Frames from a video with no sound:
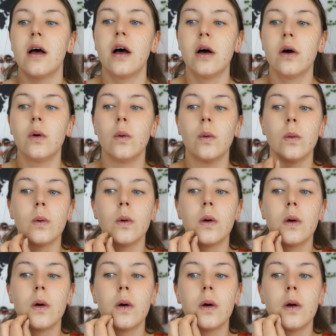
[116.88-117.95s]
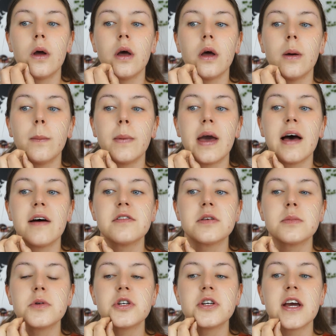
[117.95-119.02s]
Oh, and we have
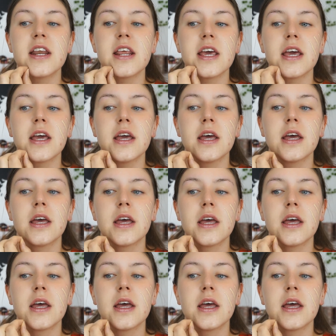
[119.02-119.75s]
some shedding.